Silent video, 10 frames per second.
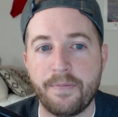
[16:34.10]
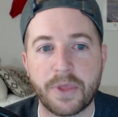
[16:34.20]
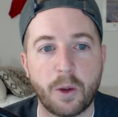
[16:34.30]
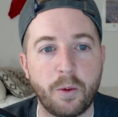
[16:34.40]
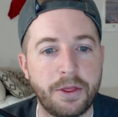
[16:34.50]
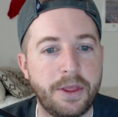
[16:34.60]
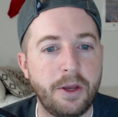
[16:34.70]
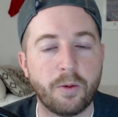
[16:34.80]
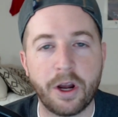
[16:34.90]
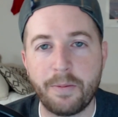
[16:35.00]
With the
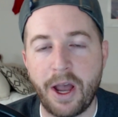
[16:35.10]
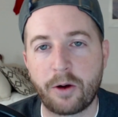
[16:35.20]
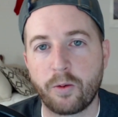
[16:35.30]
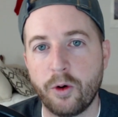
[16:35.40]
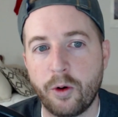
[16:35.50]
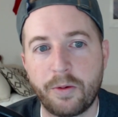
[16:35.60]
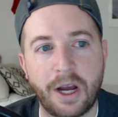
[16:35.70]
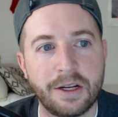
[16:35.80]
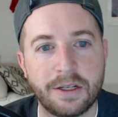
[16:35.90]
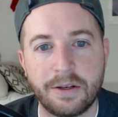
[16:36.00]
running back room
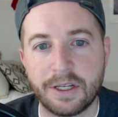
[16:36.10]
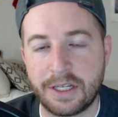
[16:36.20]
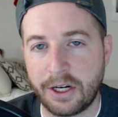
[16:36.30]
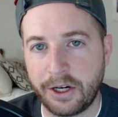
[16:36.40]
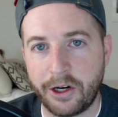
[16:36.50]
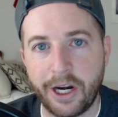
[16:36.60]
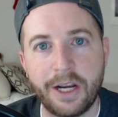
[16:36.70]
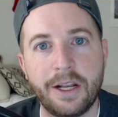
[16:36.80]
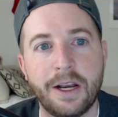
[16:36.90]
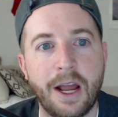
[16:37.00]
kind of
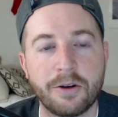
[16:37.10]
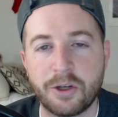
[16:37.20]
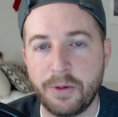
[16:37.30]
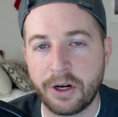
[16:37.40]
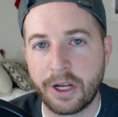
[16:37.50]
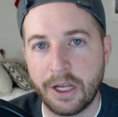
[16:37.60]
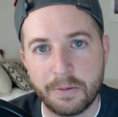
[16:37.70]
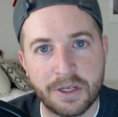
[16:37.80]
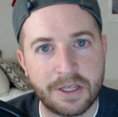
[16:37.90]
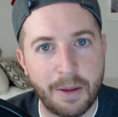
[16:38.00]
deteriorated, and now Jahmyr
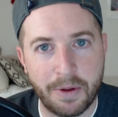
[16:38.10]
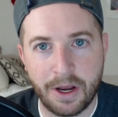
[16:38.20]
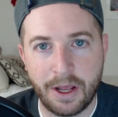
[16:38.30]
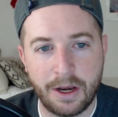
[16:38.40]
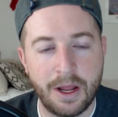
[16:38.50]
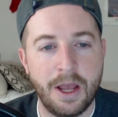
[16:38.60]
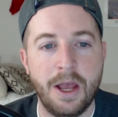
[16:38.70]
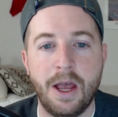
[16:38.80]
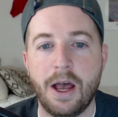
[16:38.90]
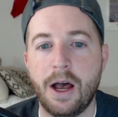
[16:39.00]
Gibbs stepping in,
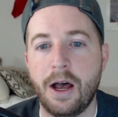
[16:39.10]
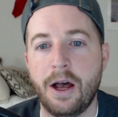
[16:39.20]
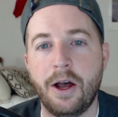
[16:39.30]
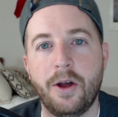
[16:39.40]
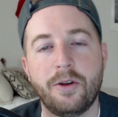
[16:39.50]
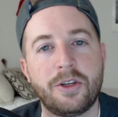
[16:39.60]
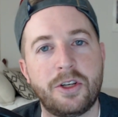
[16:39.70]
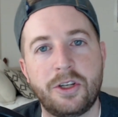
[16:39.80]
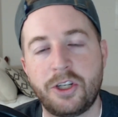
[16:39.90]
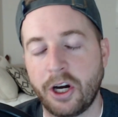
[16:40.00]

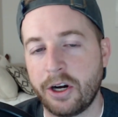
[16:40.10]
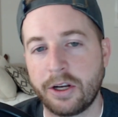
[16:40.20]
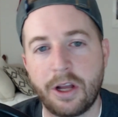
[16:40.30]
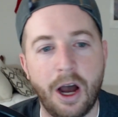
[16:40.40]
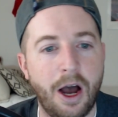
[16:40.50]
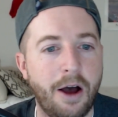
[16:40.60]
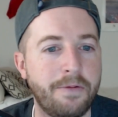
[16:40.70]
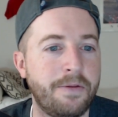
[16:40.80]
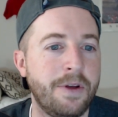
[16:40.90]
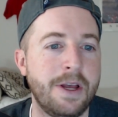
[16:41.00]
Jared
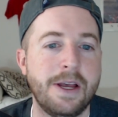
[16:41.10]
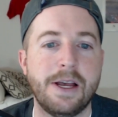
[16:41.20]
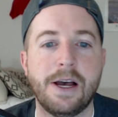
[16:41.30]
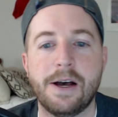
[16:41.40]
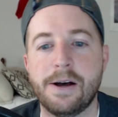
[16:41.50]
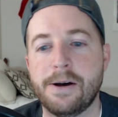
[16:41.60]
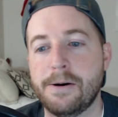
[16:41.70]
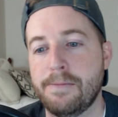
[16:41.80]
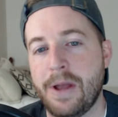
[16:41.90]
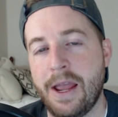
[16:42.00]
Goff,
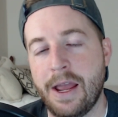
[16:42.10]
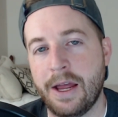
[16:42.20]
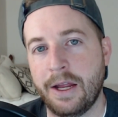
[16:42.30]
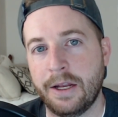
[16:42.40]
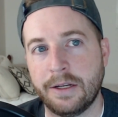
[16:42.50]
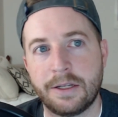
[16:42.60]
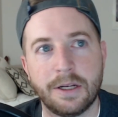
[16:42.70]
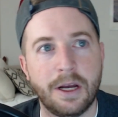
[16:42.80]
and